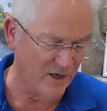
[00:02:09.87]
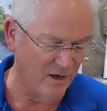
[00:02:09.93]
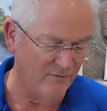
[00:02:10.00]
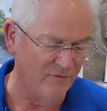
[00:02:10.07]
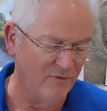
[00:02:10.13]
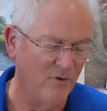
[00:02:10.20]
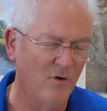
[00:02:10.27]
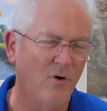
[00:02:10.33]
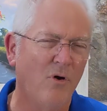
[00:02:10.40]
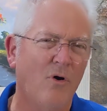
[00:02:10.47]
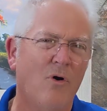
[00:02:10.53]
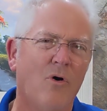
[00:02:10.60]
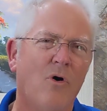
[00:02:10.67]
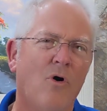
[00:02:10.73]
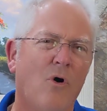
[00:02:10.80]
of
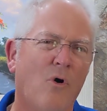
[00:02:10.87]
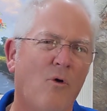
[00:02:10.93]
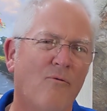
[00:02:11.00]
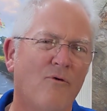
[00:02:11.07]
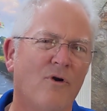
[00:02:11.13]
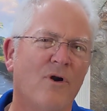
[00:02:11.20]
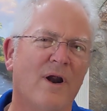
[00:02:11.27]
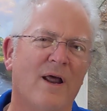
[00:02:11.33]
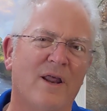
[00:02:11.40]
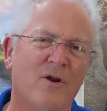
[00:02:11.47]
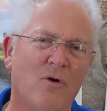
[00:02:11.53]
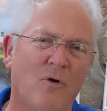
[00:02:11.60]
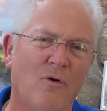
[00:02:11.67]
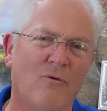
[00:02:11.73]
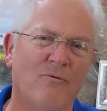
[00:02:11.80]
over
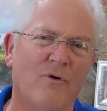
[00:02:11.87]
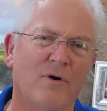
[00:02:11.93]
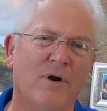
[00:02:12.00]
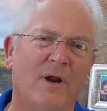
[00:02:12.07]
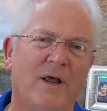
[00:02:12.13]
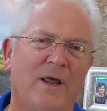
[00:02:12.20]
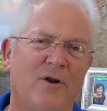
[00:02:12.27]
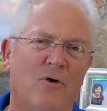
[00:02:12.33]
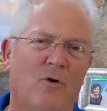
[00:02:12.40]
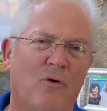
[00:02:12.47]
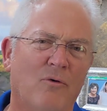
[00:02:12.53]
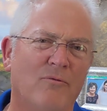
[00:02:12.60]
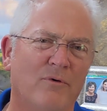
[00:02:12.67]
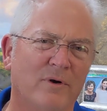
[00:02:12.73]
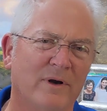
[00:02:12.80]
and over and
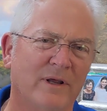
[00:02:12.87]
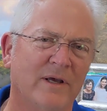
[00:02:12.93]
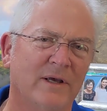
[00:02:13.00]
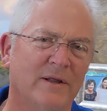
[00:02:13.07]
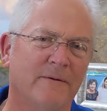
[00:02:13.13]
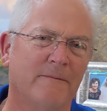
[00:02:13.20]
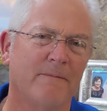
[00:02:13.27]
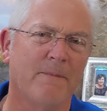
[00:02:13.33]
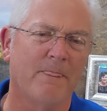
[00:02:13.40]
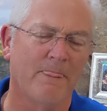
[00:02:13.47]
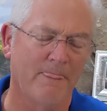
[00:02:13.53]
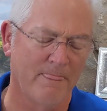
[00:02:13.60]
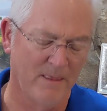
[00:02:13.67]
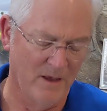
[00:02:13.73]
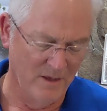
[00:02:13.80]
over again.
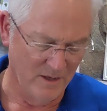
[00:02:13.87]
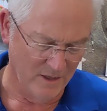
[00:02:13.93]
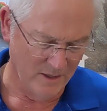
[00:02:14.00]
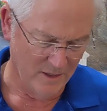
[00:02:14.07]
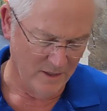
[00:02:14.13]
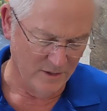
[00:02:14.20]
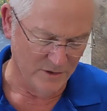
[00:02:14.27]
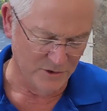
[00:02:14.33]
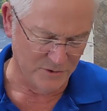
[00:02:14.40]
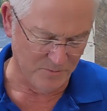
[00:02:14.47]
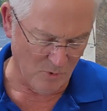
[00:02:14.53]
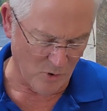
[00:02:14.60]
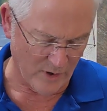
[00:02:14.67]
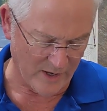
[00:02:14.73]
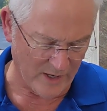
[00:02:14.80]
This
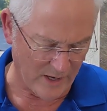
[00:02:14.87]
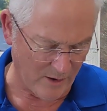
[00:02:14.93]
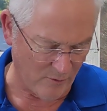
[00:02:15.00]
morning,